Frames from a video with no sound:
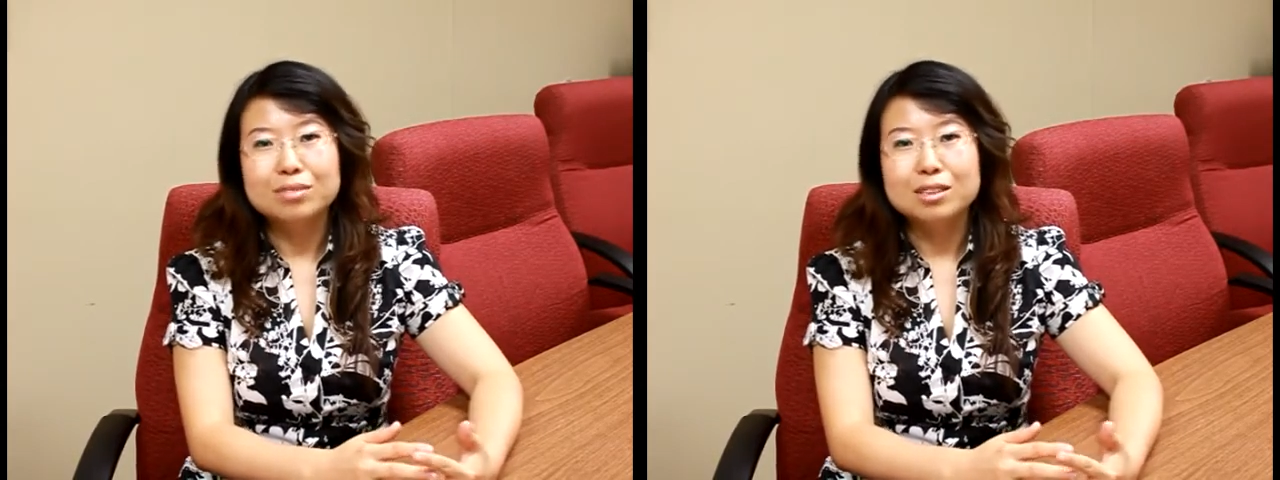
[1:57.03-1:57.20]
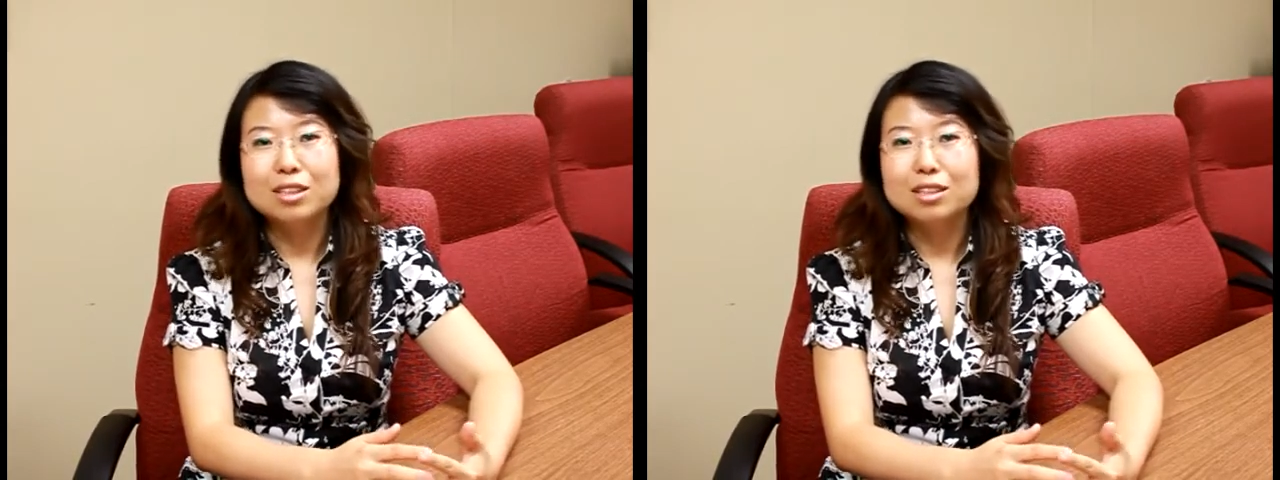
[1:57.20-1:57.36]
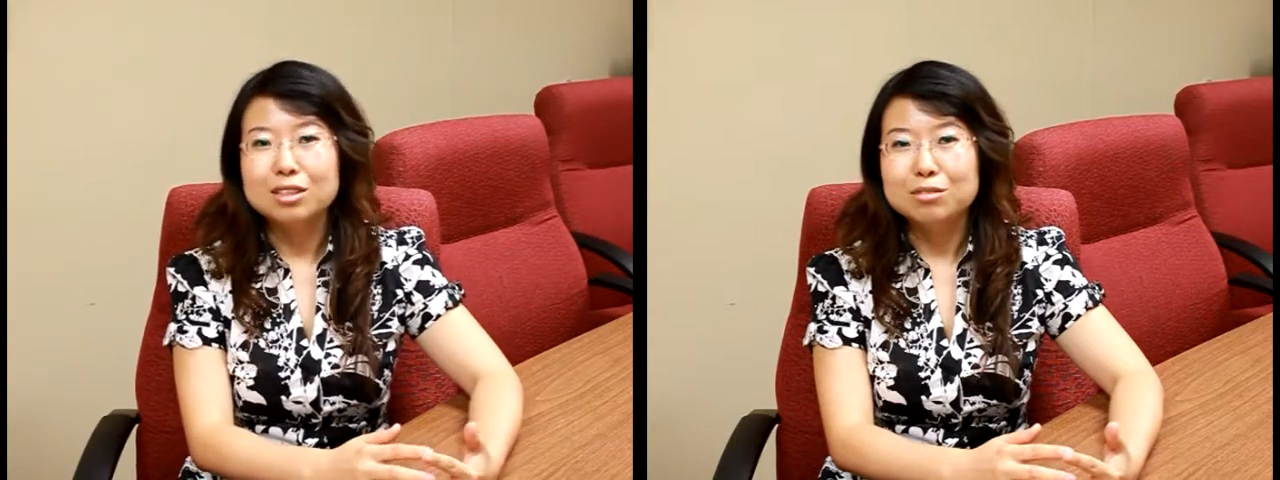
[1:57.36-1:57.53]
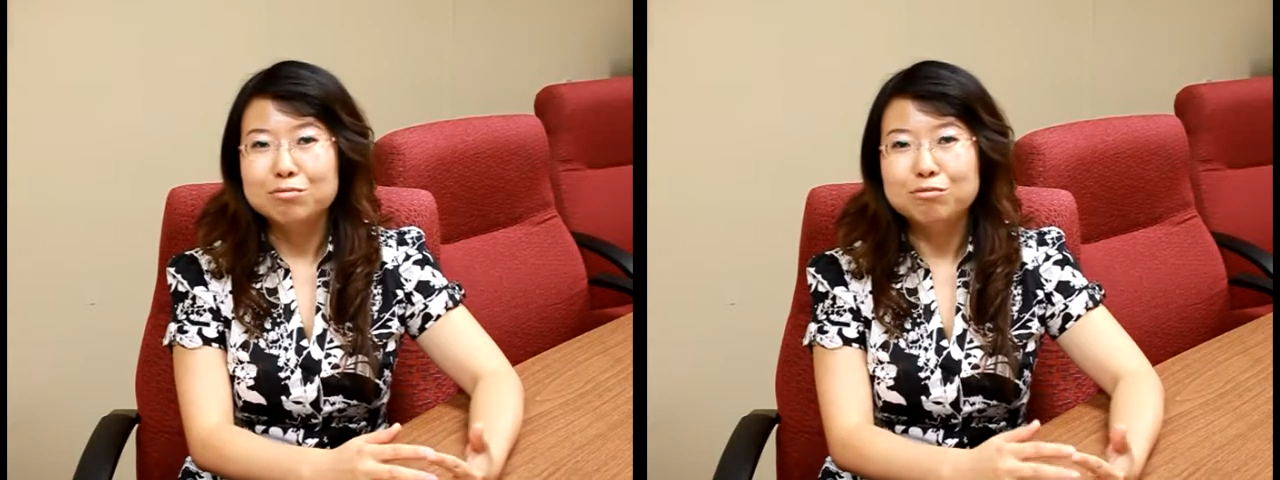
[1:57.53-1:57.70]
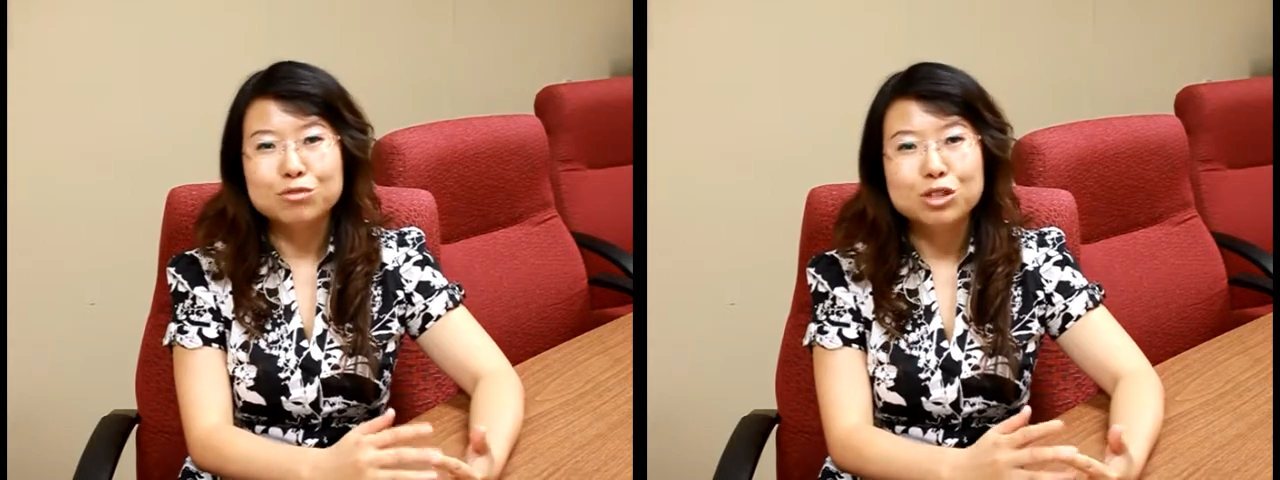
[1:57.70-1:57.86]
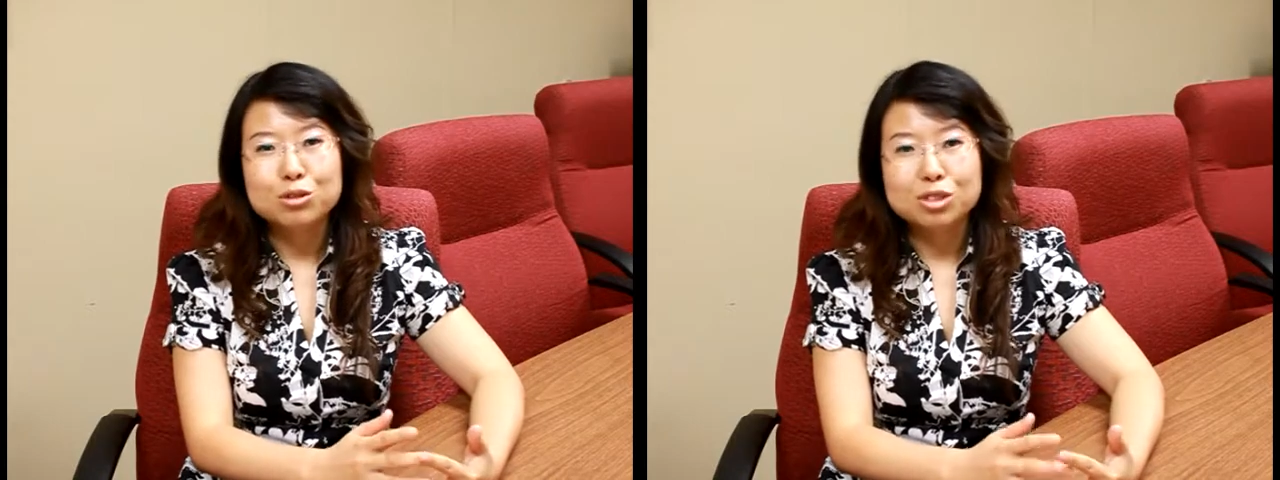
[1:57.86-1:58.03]
in the
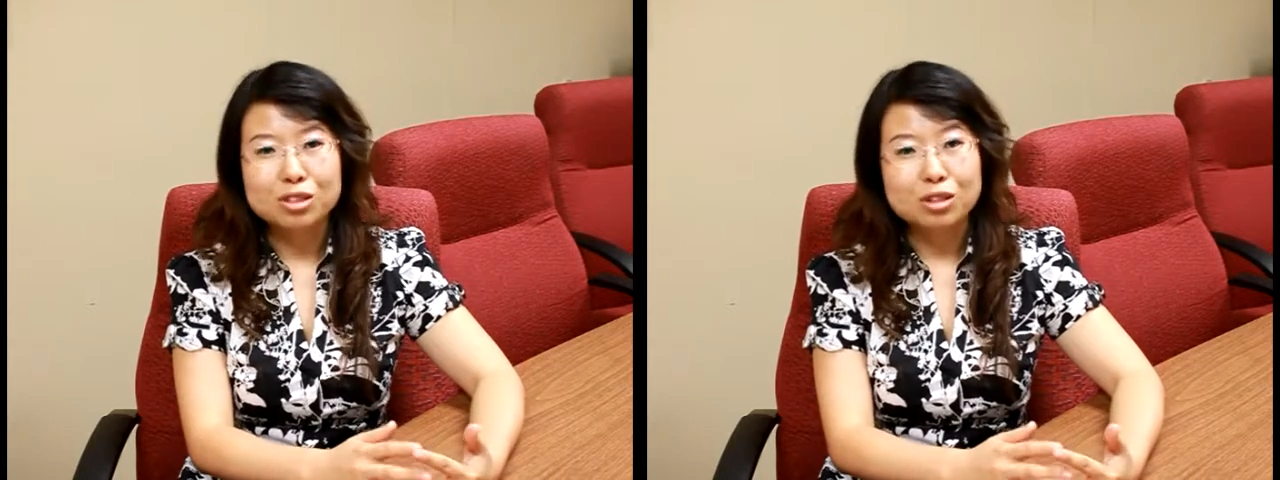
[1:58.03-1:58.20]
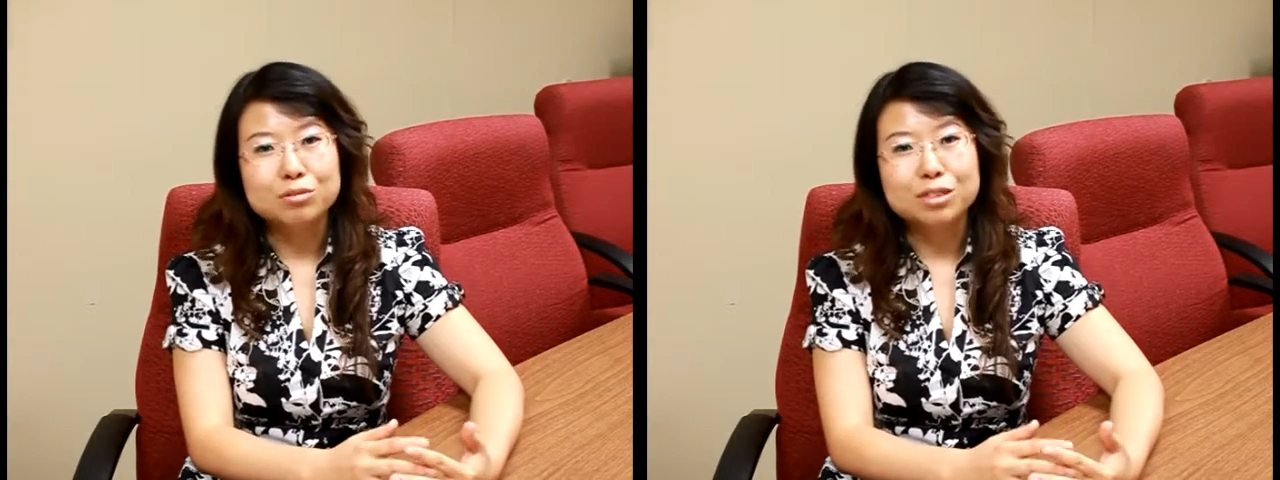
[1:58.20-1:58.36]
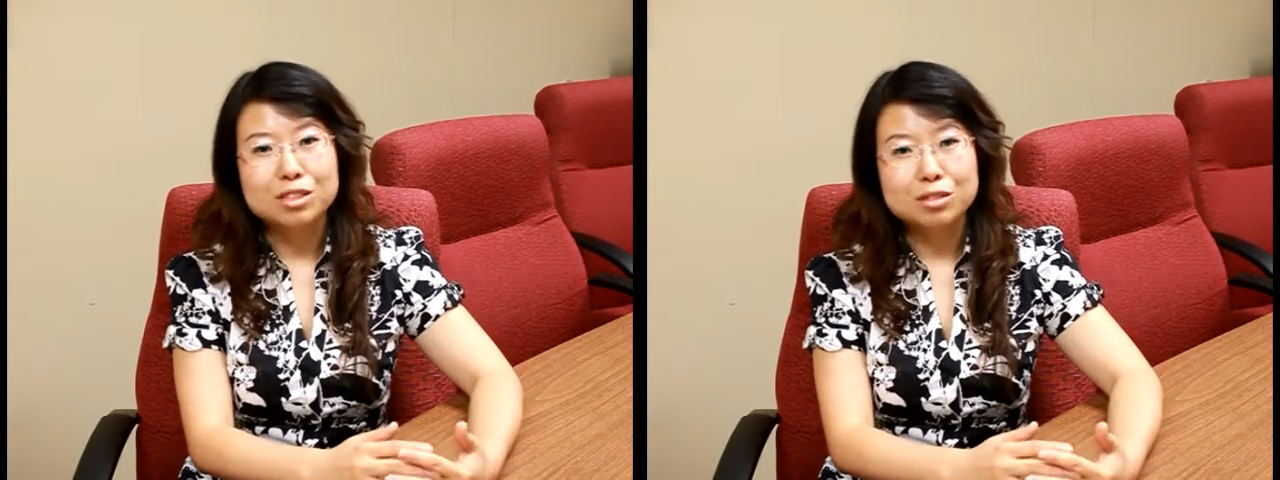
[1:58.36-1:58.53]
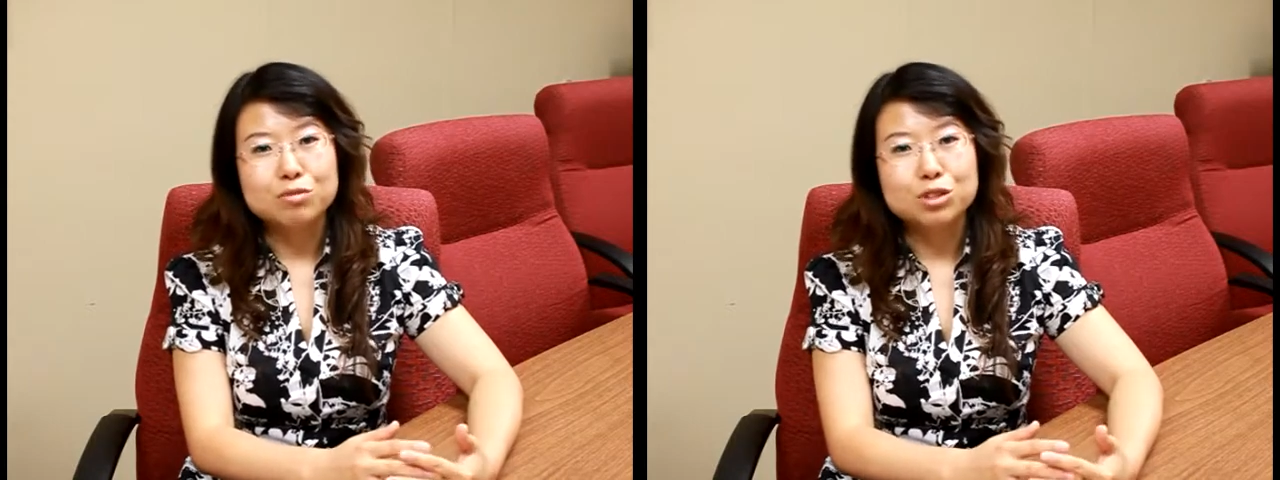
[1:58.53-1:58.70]
future of this